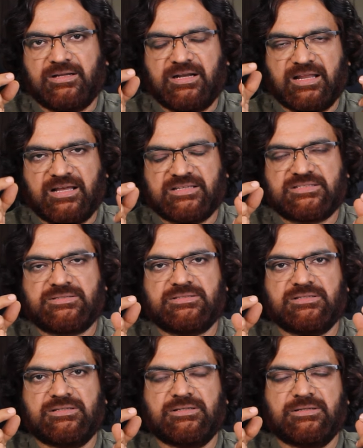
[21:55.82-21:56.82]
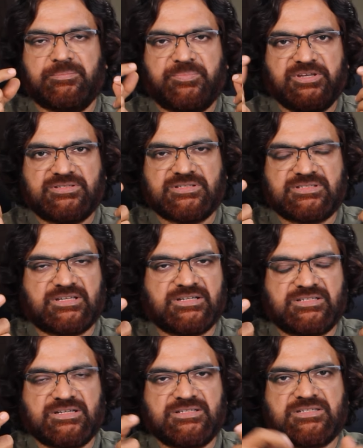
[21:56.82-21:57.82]
glass pieces,
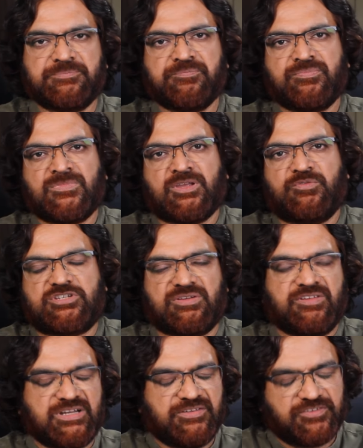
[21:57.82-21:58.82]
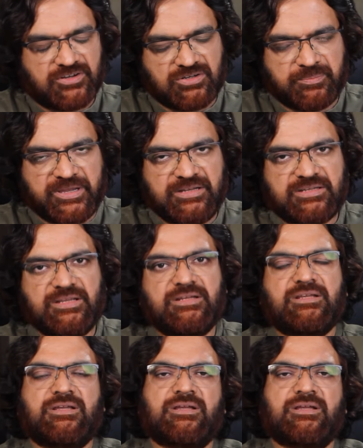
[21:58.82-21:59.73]
crystals, which are very difficult to maintain.